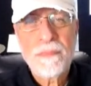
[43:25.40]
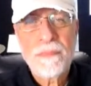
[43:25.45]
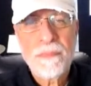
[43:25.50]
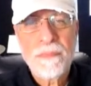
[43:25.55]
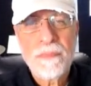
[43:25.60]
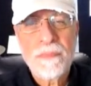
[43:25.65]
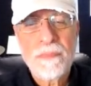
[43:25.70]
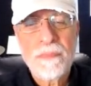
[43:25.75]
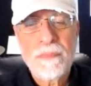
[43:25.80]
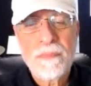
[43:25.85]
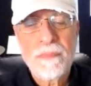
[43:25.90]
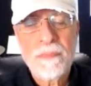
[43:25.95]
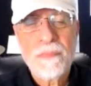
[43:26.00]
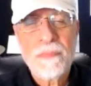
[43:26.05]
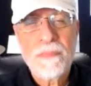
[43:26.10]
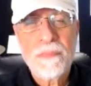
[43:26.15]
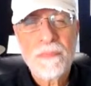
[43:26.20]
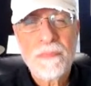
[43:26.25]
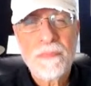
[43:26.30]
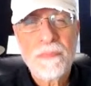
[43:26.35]

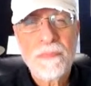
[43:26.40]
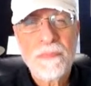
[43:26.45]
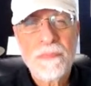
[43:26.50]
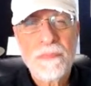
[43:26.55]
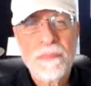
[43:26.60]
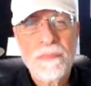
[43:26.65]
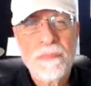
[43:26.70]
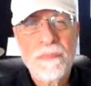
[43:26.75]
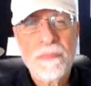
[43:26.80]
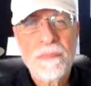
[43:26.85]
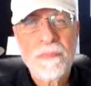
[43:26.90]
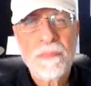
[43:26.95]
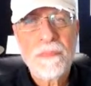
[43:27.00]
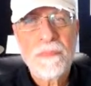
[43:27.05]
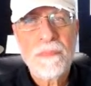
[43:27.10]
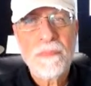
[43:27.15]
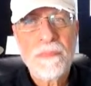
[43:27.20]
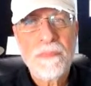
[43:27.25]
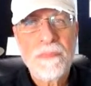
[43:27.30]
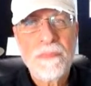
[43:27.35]

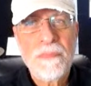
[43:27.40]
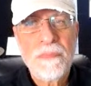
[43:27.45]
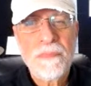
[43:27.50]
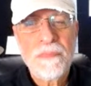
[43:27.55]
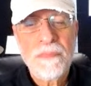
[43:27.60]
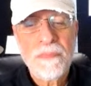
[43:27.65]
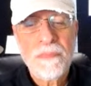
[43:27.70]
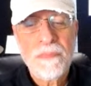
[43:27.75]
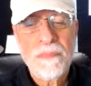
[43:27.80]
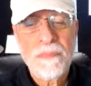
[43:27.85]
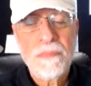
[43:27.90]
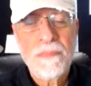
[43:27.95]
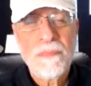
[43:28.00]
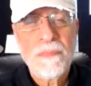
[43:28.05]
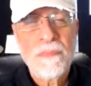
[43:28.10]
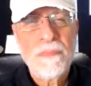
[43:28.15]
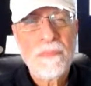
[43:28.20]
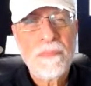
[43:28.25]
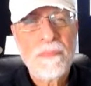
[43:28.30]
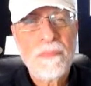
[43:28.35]

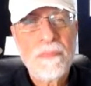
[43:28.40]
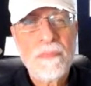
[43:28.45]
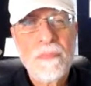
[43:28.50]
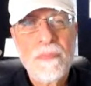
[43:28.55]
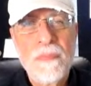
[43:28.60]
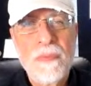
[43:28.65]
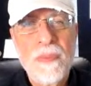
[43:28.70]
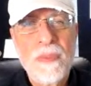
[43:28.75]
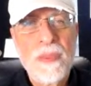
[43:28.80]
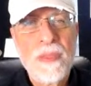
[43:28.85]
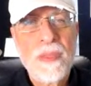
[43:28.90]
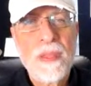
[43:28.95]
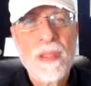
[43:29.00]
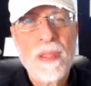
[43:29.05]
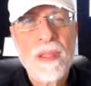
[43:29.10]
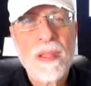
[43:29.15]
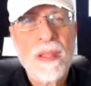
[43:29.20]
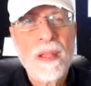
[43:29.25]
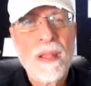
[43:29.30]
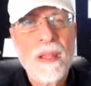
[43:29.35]

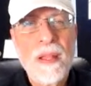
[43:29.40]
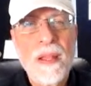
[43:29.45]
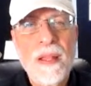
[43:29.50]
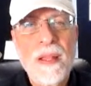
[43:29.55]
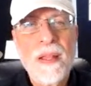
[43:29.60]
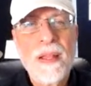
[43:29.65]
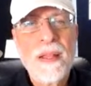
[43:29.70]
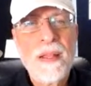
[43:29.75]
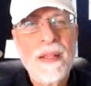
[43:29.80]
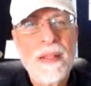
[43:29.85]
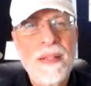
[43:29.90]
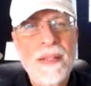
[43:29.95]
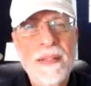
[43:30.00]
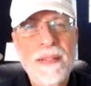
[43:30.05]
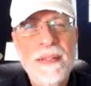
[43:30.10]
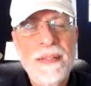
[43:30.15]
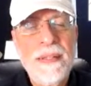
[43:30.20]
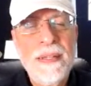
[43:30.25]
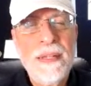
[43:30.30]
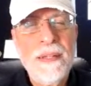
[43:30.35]

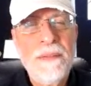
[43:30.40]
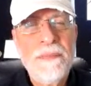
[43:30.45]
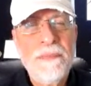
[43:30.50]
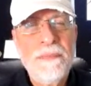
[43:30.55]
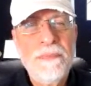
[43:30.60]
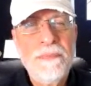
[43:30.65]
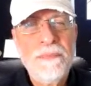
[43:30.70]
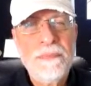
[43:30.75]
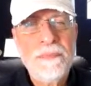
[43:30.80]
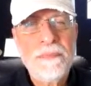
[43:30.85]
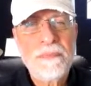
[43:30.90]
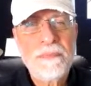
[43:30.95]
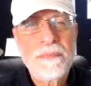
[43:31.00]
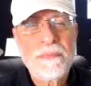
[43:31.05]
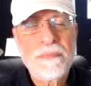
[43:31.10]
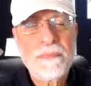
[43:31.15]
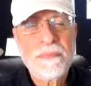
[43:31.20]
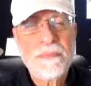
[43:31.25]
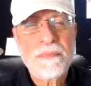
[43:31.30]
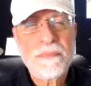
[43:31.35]

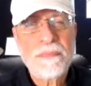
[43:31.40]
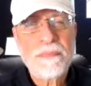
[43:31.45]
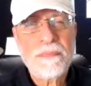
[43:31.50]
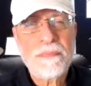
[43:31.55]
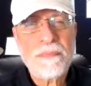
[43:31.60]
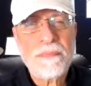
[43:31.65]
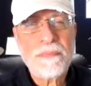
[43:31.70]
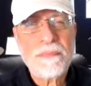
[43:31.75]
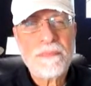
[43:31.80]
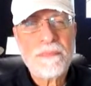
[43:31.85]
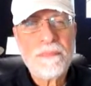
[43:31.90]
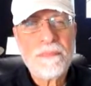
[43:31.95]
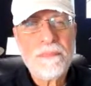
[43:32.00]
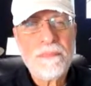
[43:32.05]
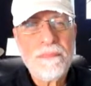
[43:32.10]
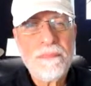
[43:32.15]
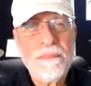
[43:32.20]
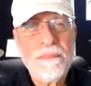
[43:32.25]
The person shown says nothing.